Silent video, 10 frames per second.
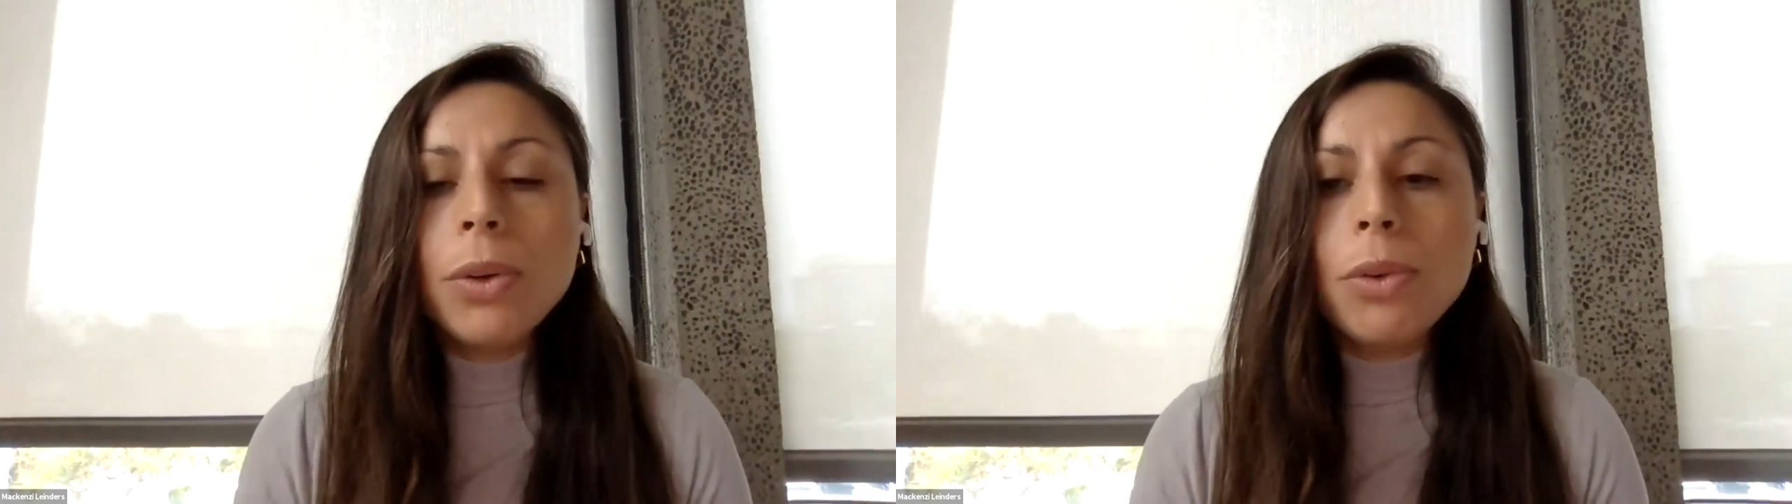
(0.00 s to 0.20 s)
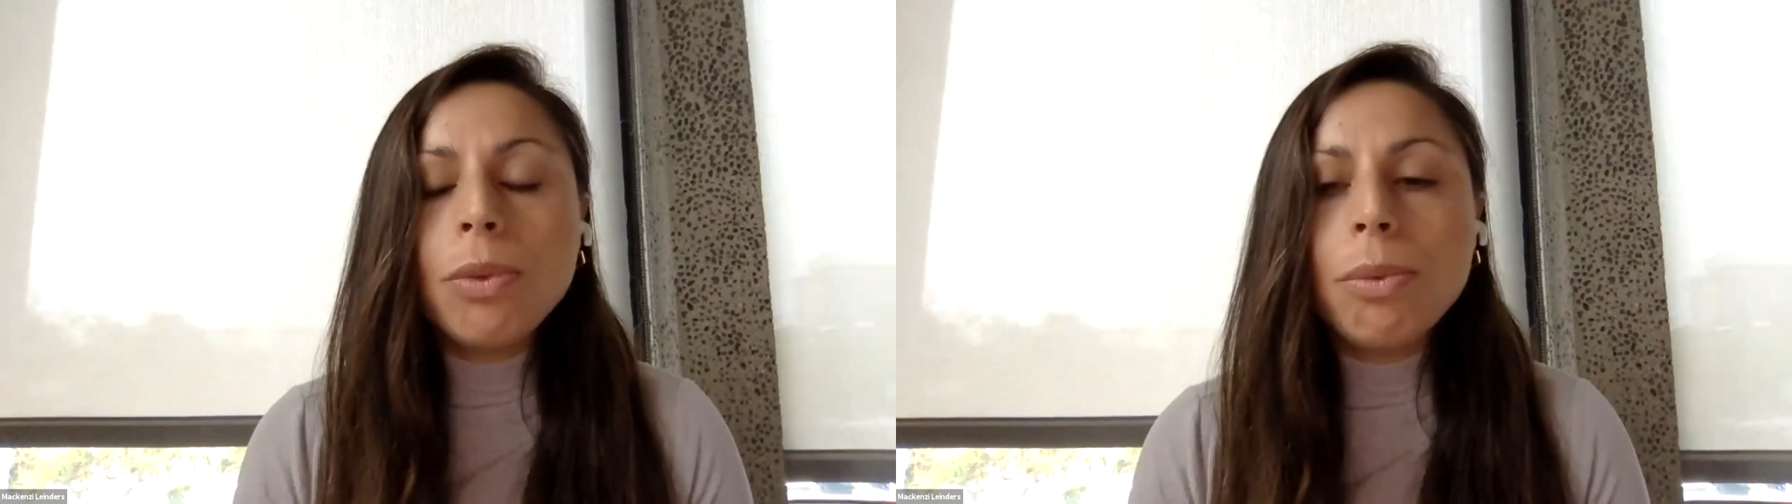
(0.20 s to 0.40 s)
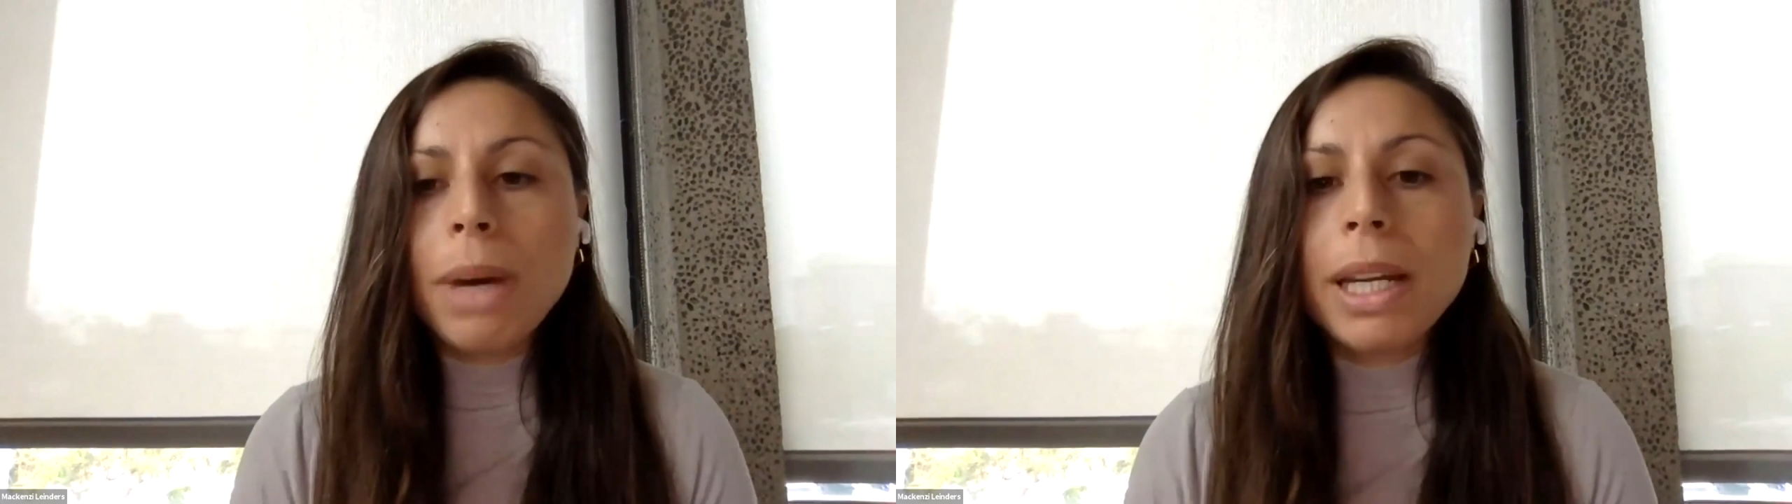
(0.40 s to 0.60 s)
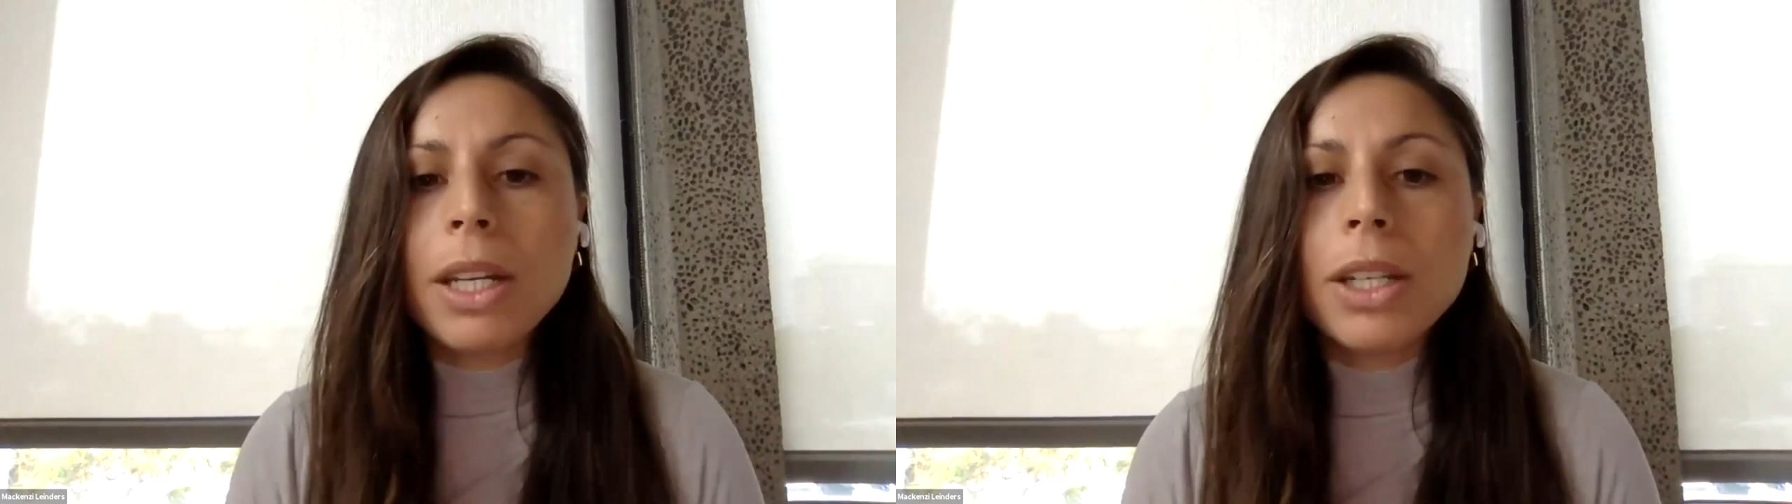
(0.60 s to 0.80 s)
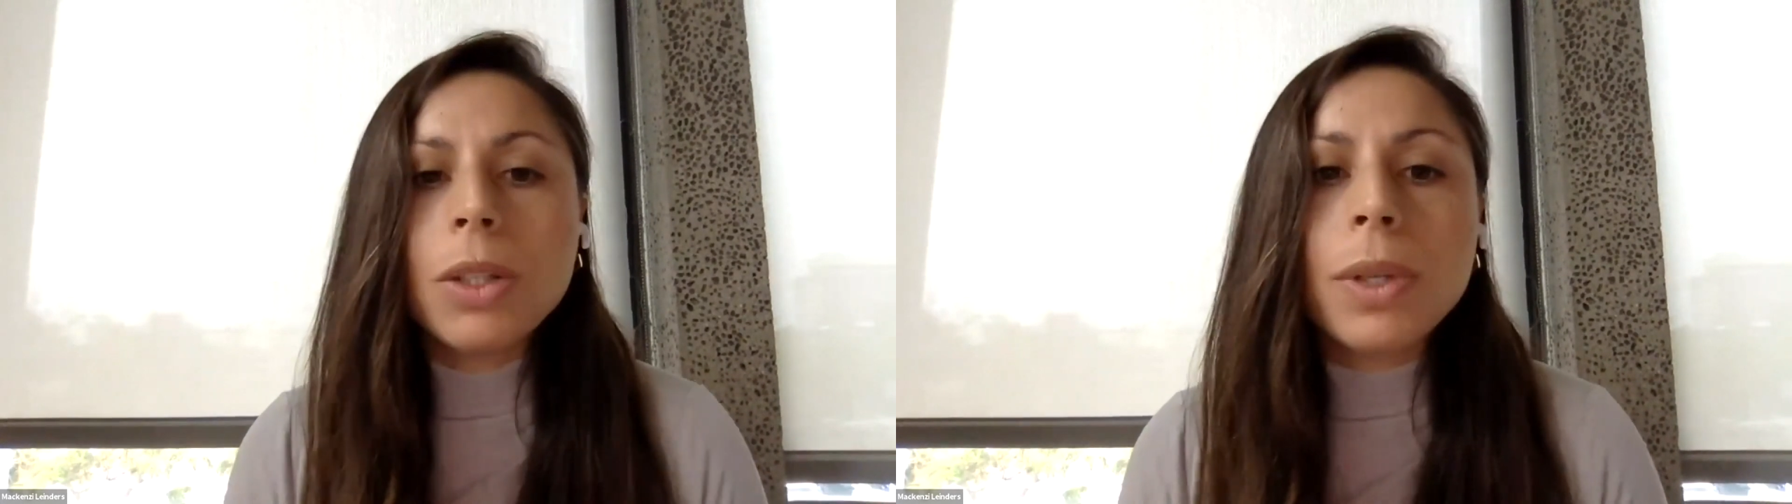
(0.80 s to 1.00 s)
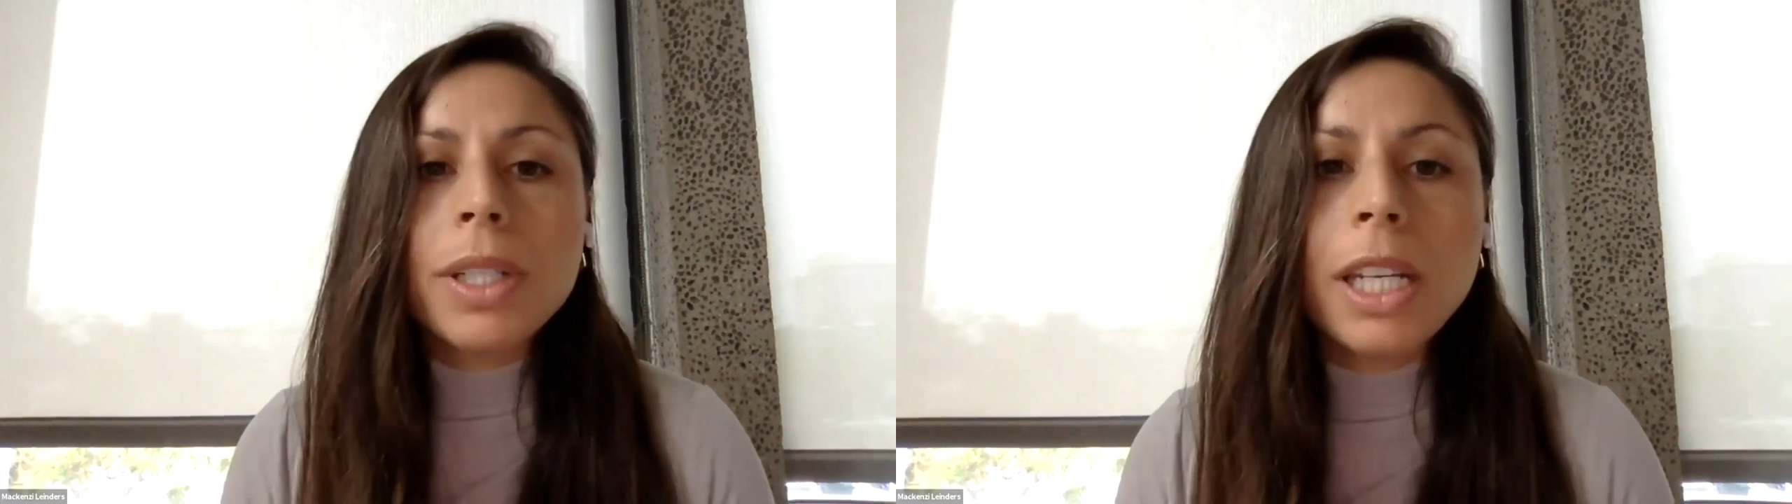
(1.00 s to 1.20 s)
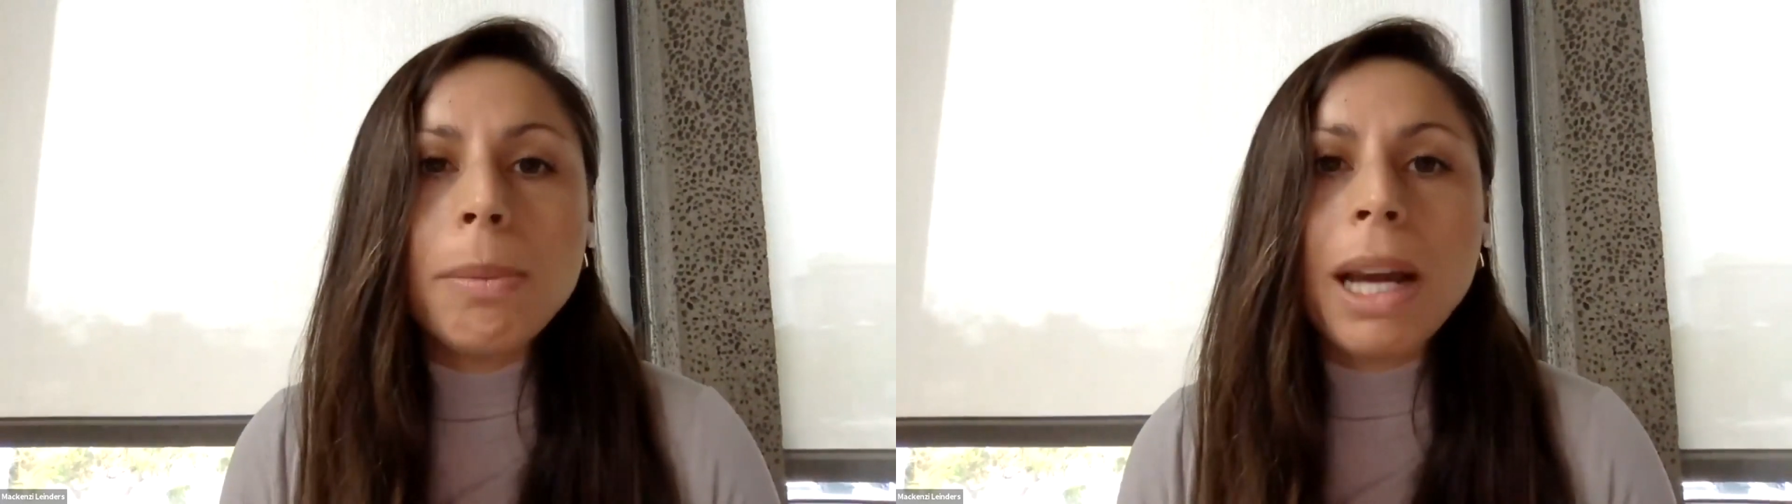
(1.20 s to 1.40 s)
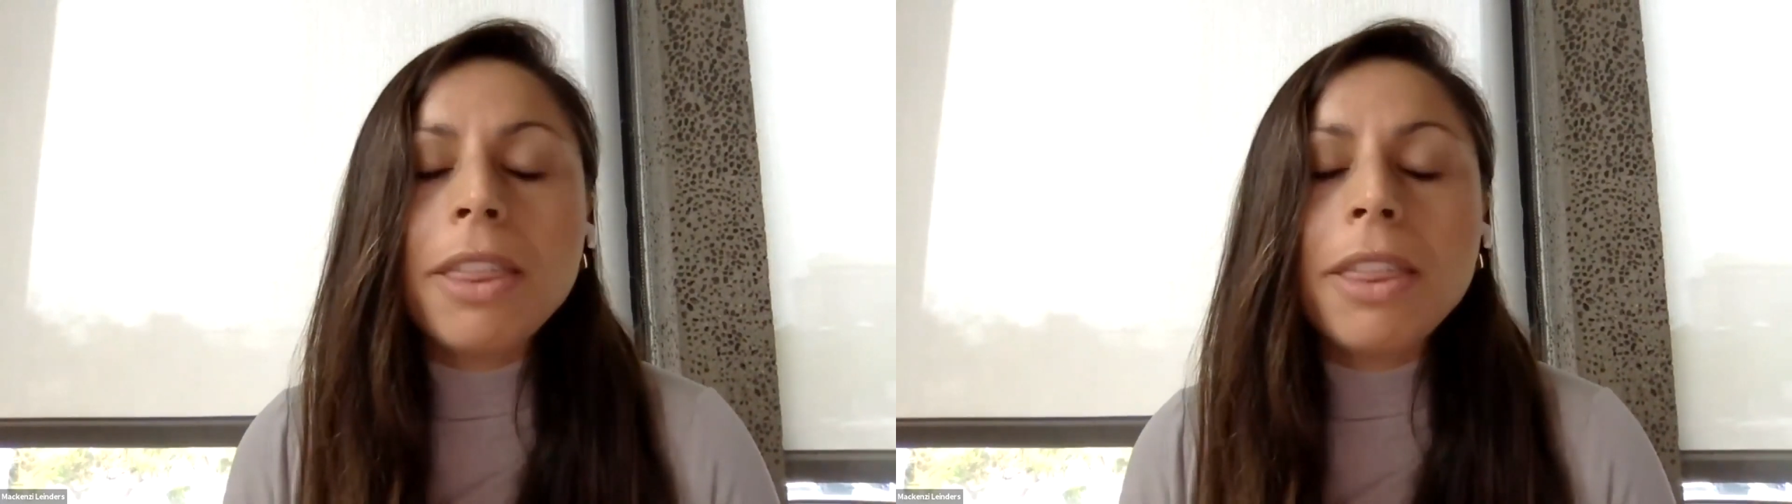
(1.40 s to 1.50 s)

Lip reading: you, Mike, and your team.